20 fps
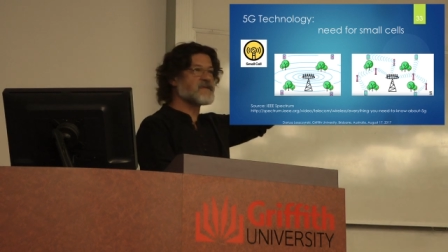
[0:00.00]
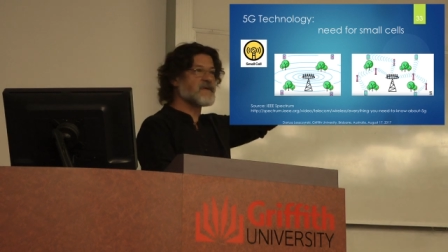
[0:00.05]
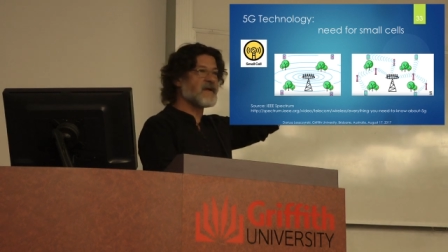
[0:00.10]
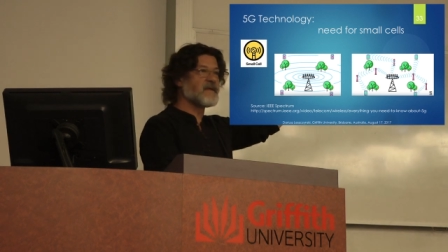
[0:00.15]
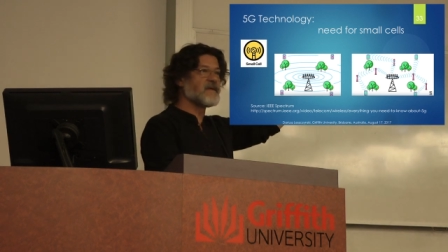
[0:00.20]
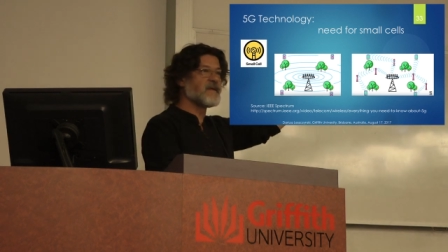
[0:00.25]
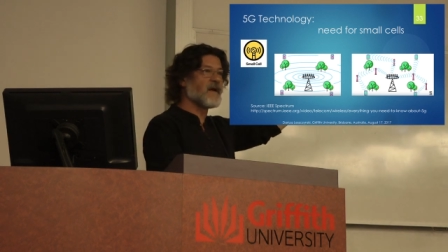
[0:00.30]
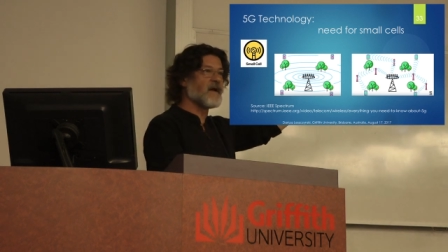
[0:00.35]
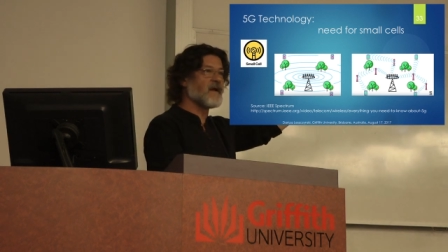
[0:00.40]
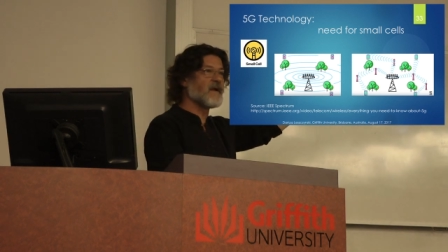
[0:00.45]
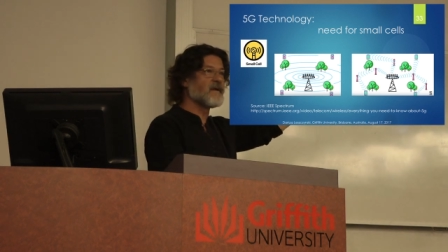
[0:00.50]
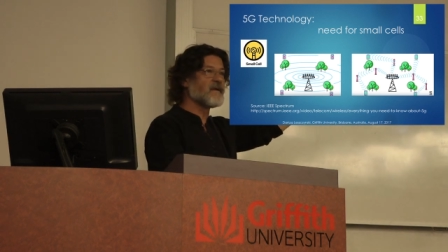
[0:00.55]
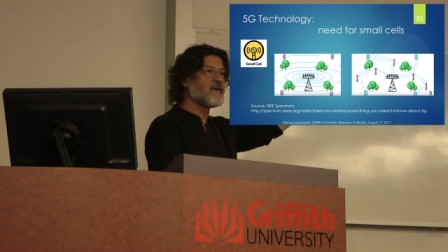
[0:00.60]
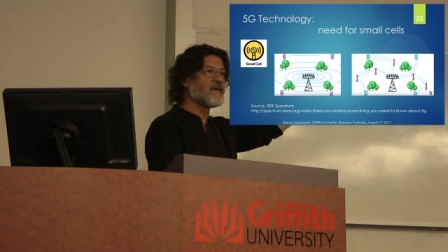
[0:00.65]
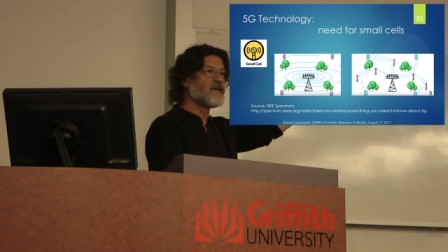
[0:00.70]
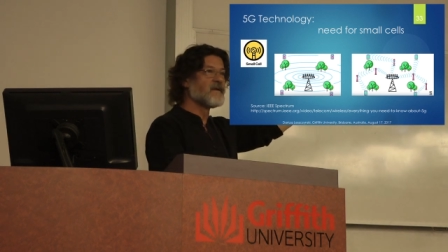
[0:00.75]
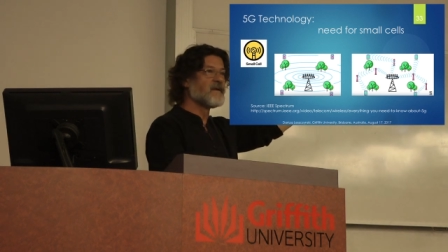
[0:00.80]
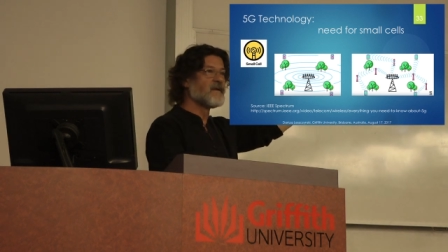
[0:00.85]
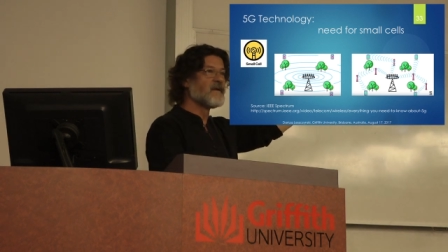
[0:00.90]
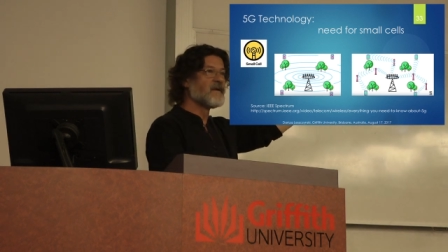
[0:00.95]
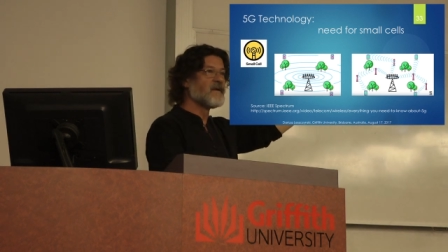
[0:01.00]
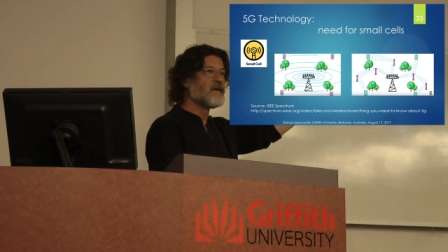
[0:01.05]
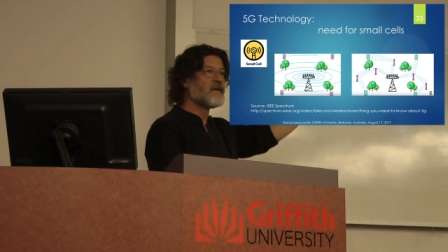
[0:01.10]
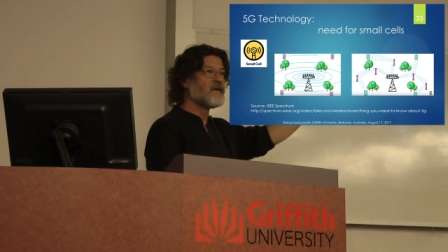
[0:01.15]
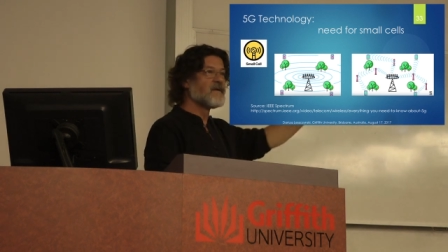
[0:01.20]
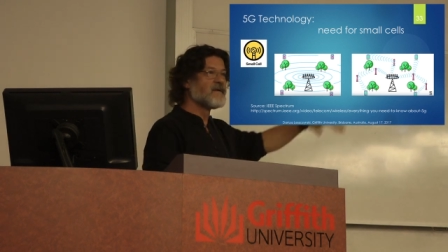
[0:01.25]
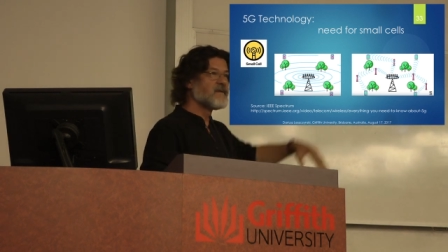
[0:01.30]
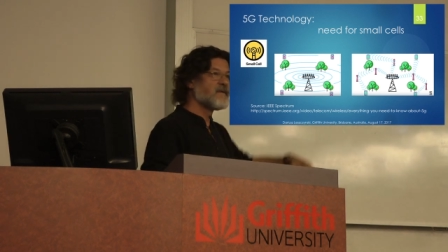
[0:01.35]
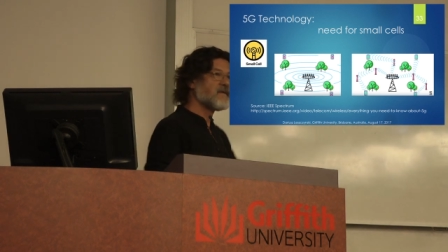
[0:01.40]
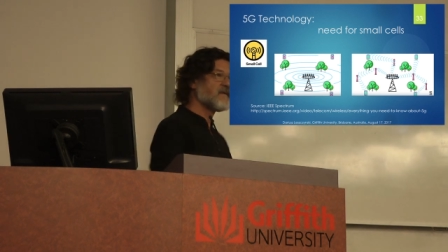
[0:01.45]
signal
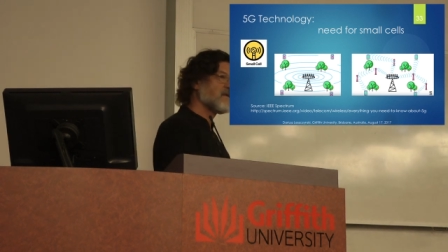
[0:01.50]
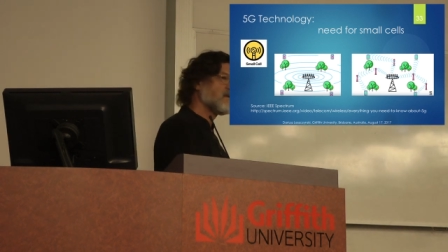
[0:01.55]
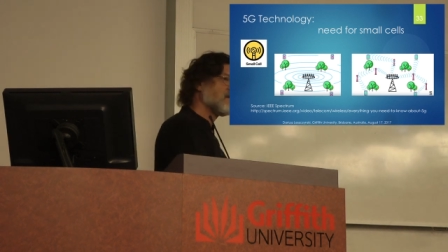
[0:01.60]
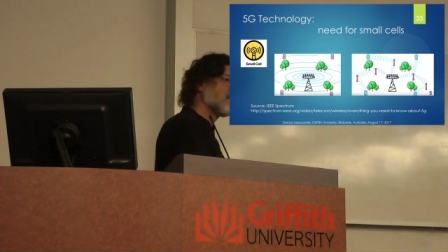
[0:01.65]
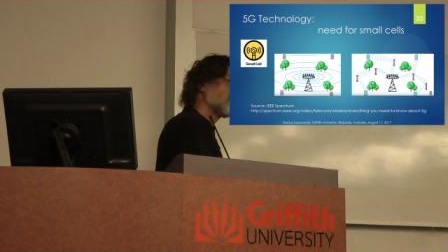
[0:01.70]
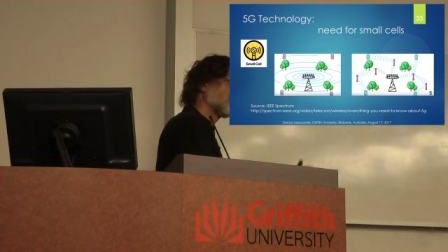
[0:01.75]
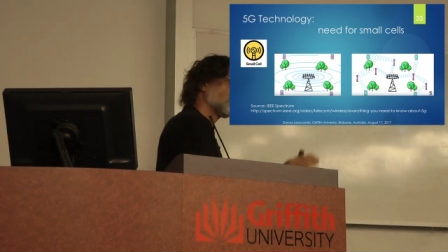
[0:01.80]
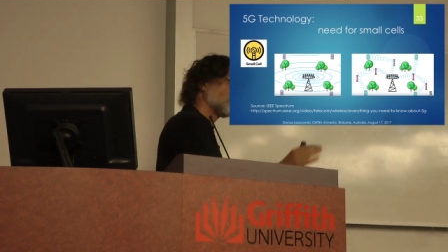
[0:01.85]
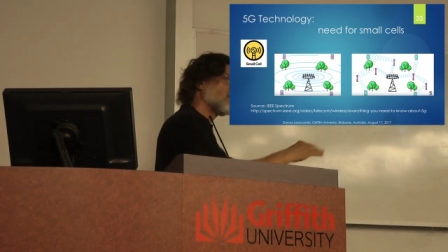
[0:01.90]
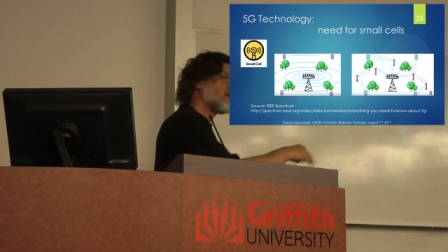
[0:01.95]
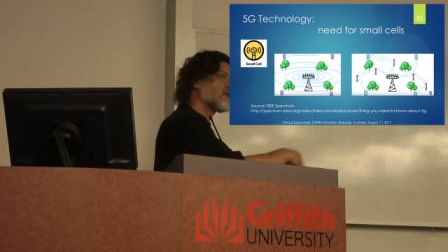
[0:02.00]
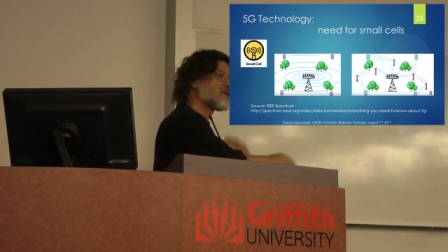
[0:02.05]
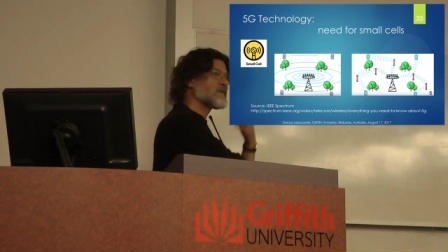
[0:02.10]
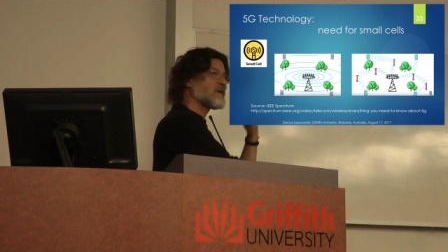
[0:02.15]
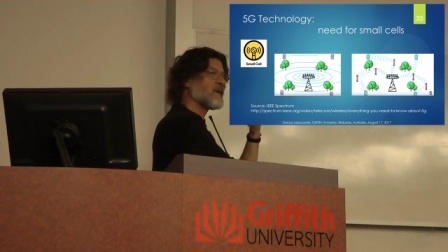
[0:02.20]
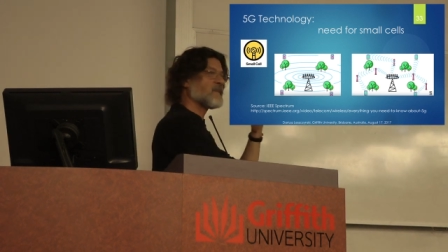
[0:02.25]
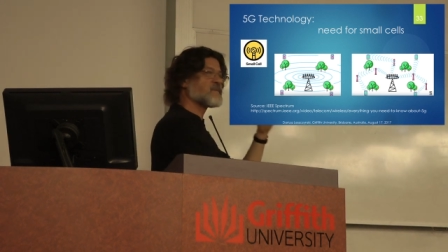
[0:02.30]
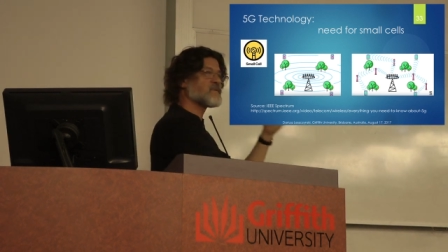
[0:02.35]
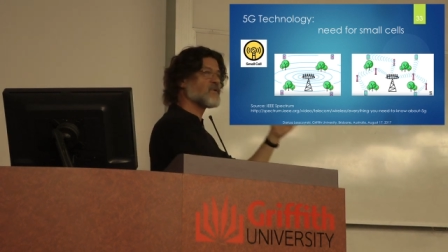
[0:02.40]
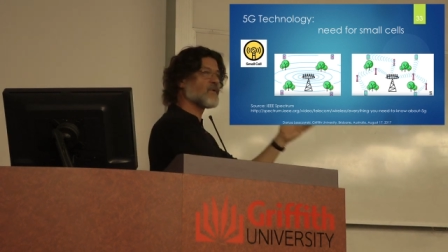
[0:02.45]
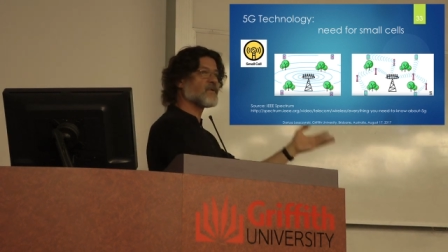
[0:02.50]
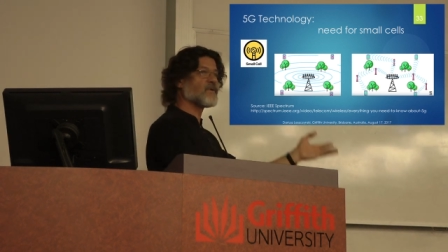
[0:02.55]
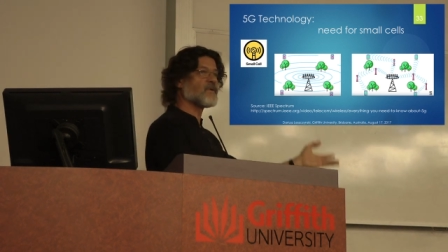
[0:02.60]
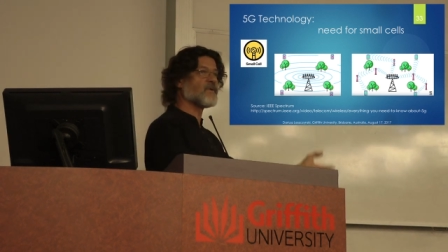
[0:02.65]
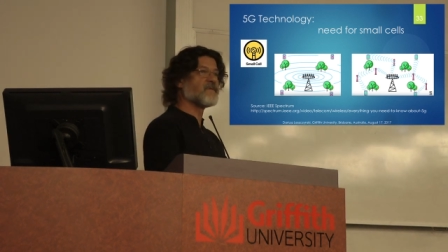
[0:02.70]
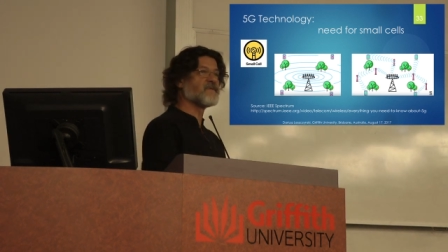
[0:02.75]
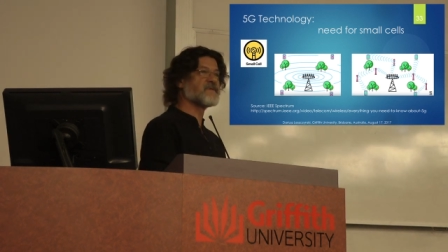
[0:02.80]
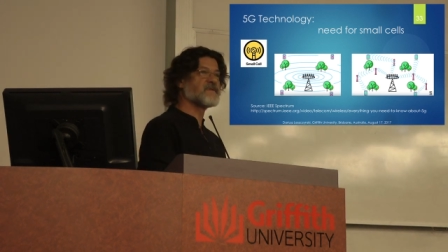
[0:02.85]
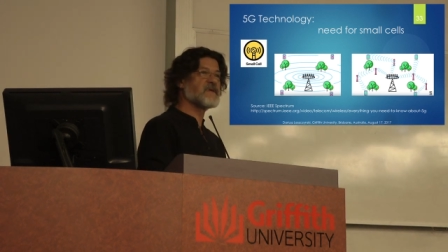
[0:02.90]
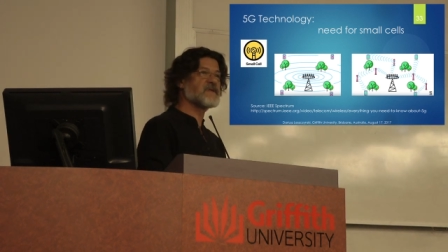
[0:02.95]
with some sort
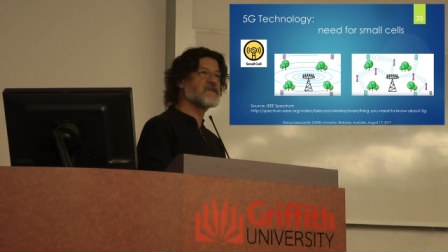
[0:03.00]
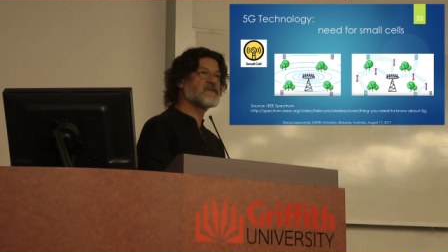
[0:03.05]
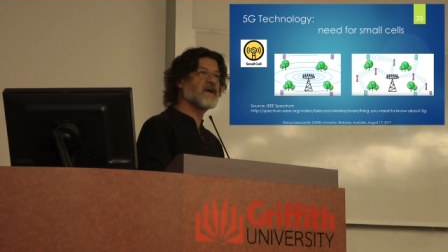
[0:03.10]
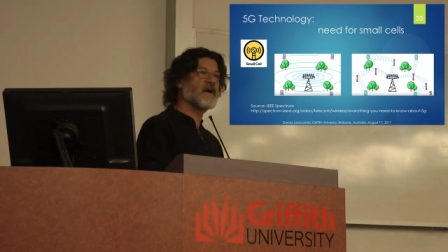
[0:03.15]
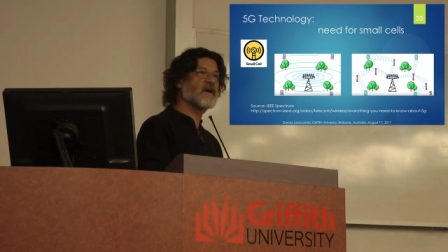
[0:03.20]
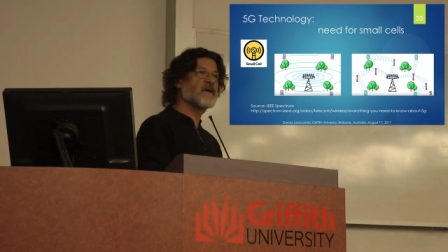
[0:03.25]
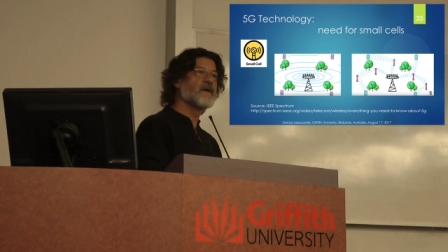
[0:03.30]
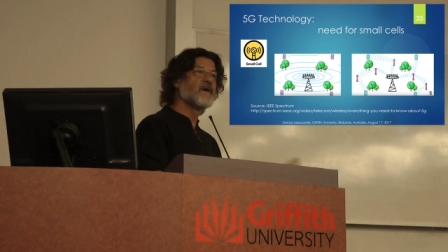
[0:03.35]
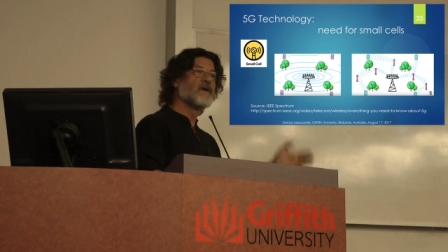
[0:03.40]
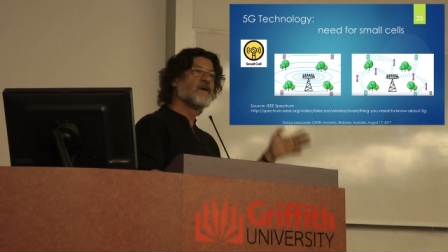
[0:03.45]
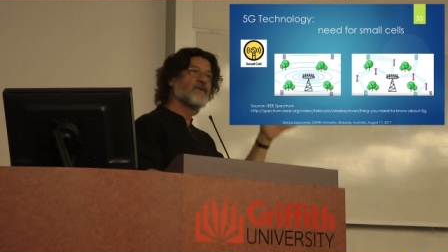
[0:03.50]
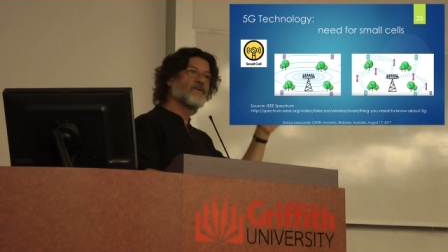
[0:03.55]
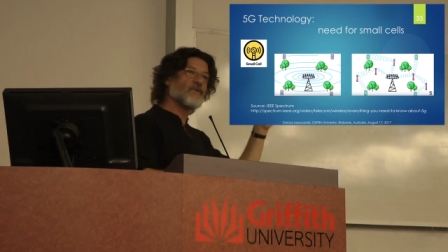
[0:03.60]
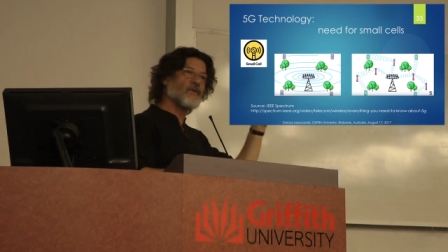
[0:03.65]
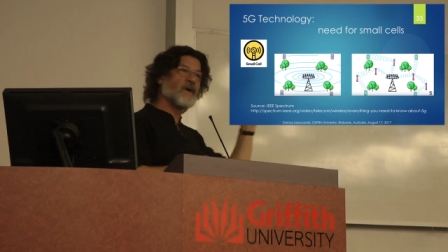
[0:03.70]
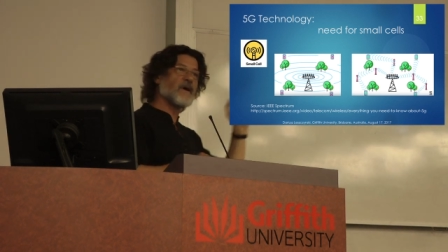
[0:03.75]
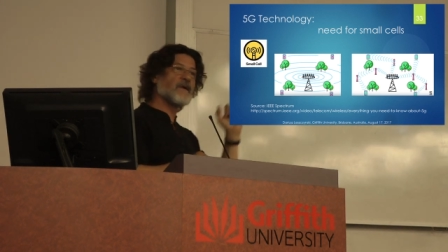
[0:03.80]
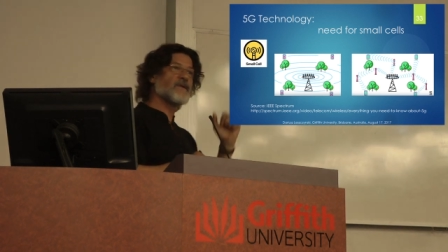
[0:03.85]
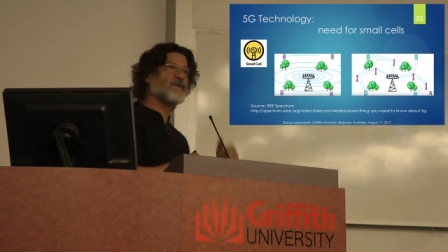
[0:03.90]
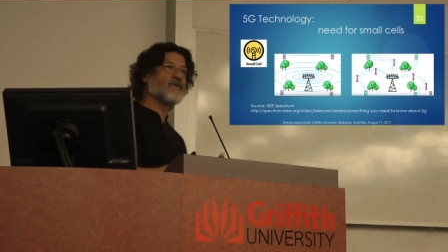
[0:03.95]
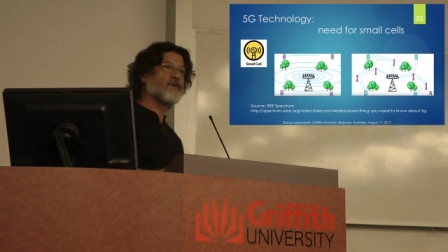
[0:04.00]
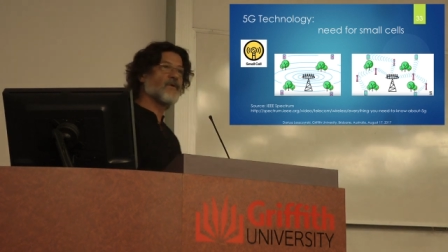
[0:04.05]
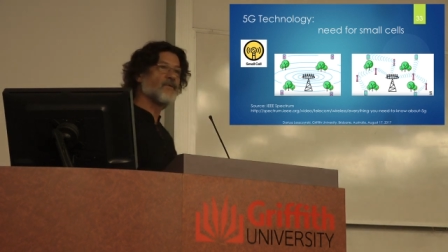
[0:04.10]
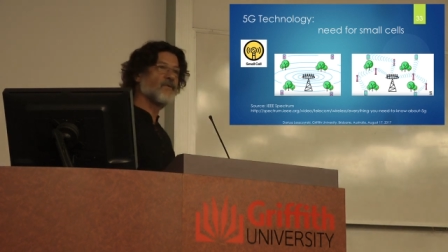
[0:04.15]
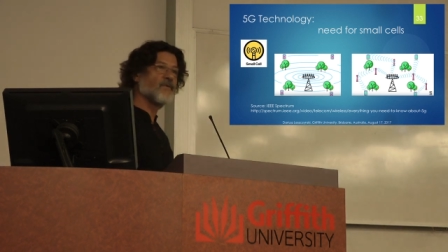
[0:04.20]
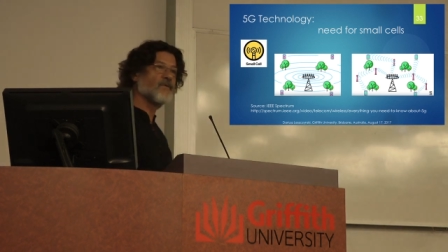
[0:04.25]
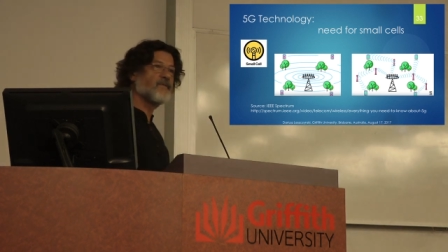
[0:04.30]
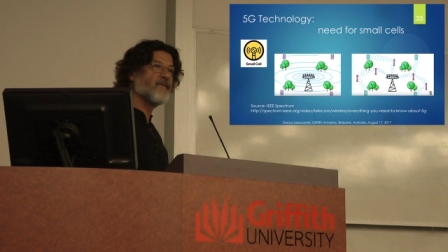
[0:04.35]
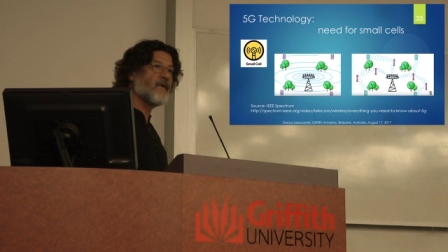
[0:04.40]
of zigzag to get to your